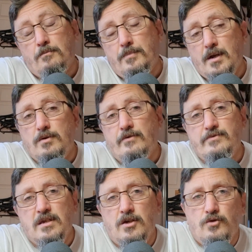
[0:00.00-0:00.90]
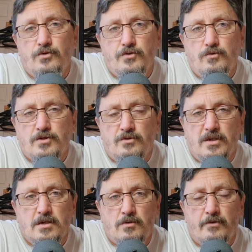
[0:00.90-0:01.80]
But I would love to hear your thoughts on
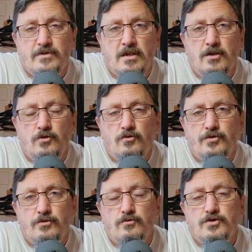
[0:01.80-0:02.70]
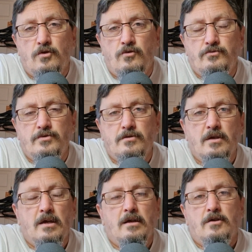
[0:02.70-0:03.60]
this. I'd love to hear your thoughts on
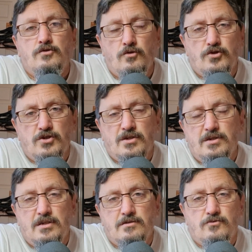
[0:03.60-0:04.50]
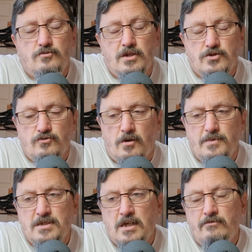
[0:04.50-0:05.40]
not just this drama
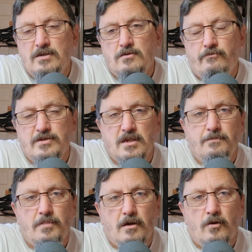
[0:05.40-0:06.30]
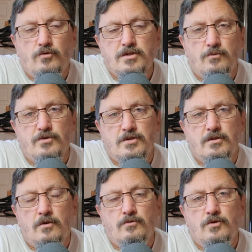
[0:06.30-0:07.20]
series, obviously, but I also want to
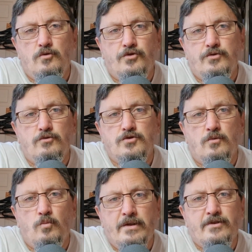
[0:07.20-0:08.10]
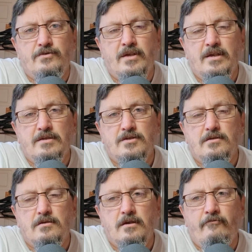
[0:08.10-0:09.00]
know your thoughts on whether these
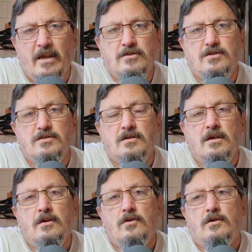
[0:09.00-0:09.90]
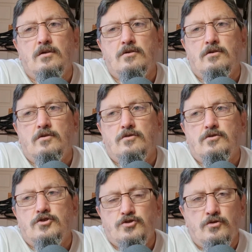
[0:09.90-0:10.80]
events
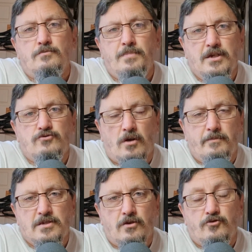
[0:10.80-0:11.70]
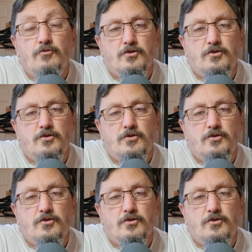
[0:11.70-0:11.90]
should be dramatised.